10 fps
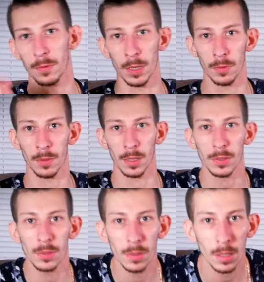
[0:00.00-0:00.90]
if
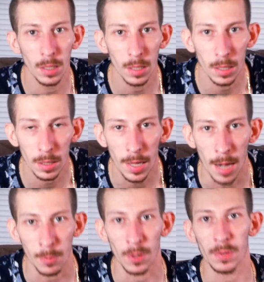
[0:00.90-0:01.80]
this
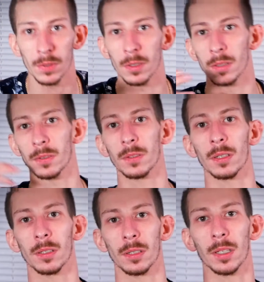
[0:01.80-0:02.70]
camera
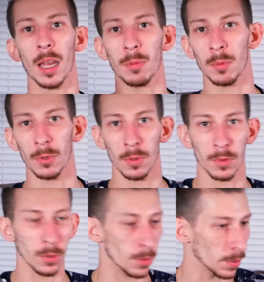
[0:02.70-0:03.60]
is capable of
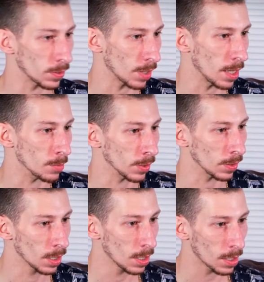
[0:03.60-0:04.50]
doing the same,
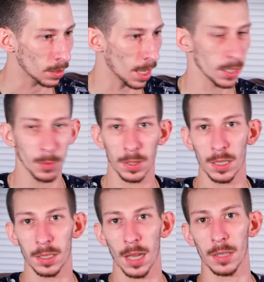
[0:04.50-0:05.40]
but that's what
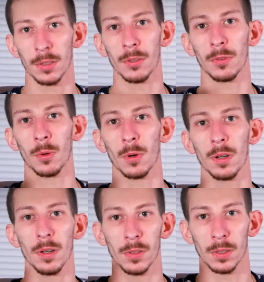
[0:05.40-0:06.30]
these tests are
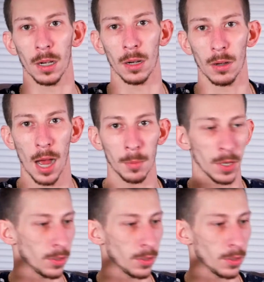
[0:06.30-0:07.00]
for. So I'm going to